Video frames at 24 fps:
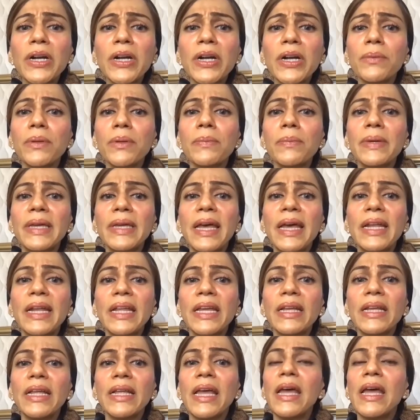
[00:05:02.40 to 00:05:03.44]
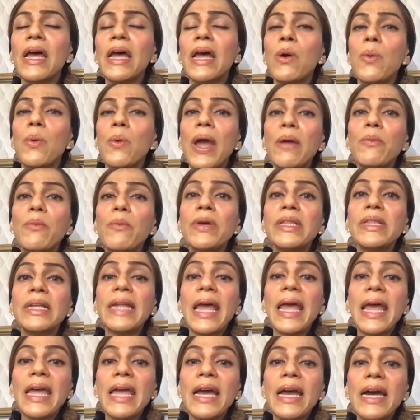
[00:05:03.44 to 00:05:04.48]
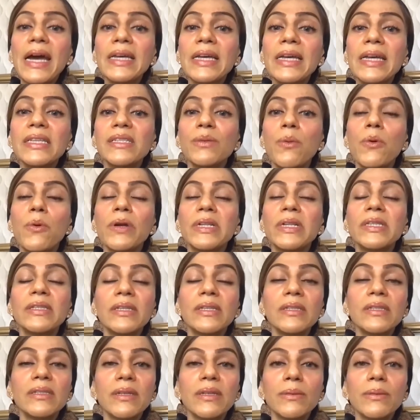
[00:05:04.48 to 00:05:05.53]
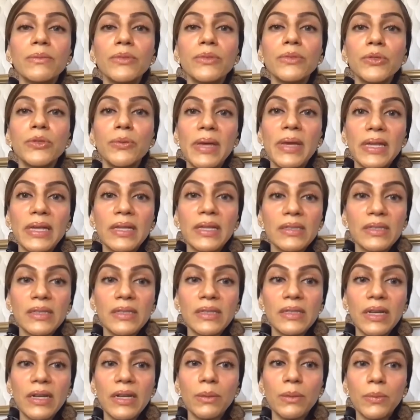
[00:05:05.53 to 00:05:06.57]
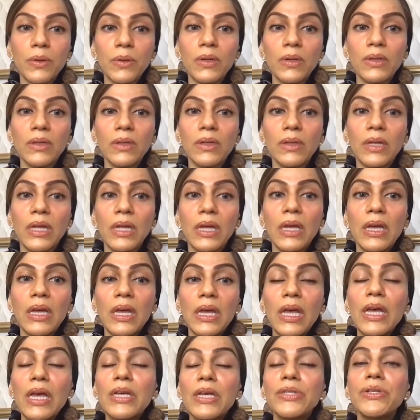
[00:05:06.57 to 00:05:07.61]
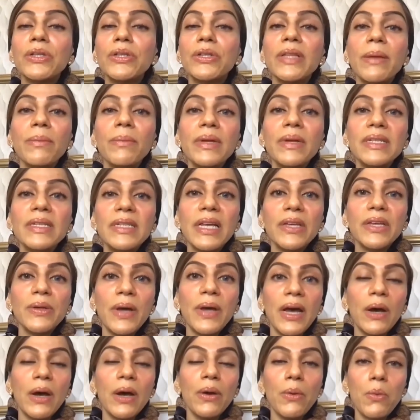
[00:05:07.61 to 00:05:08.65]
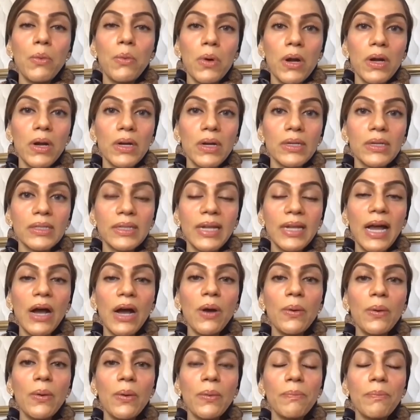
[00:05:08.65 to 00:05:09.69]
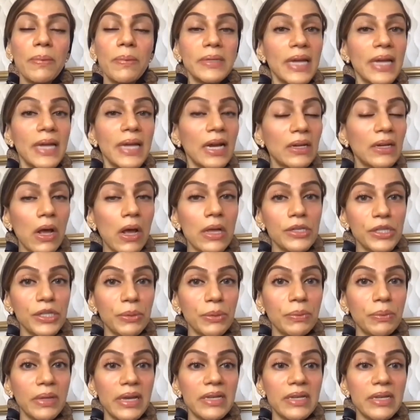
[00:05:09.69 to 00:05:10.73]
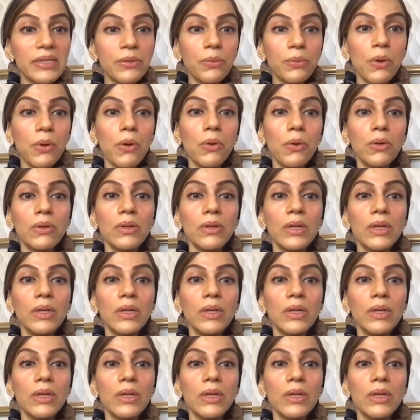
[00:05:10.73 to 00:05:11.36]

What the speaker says: from the beginning with an AI-supported system to make it sustainable. So let me tell you how it works and how technology plays a role.